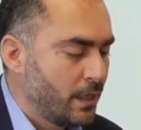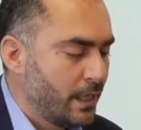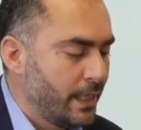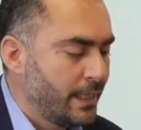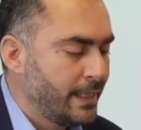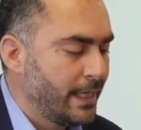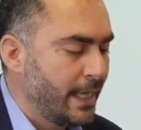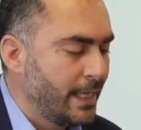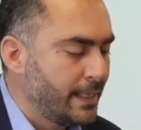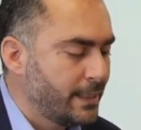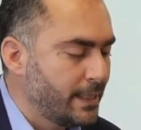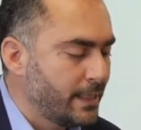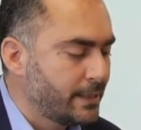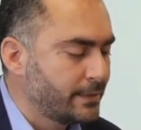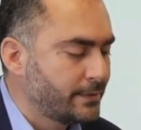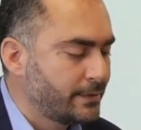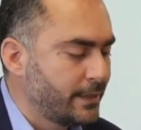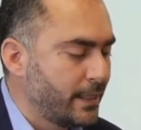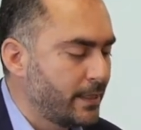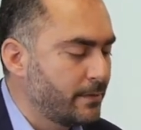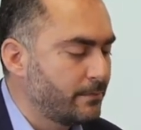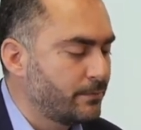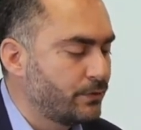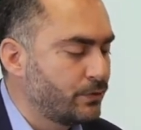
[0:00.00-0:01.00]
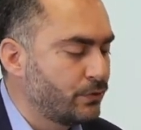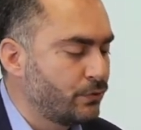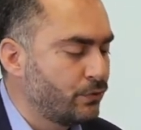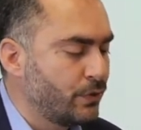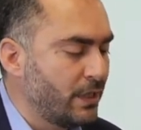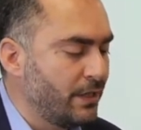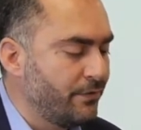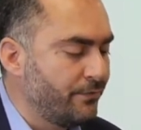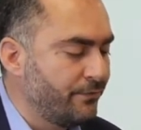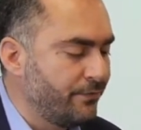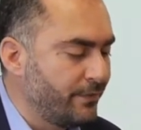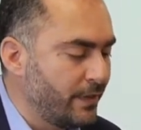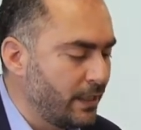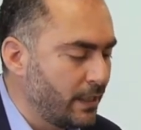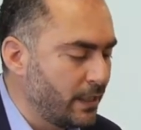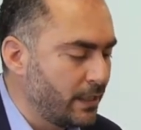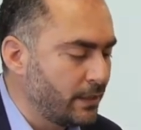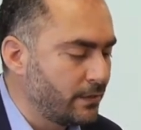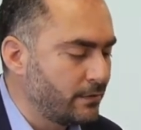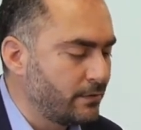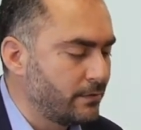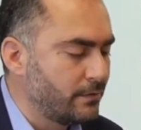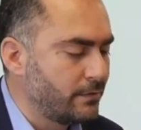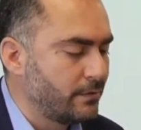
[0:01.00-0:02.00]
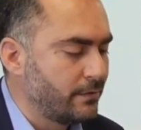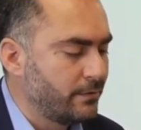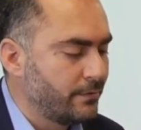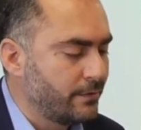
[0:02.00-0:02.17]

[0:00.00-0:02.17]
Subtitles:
in an attempt to evade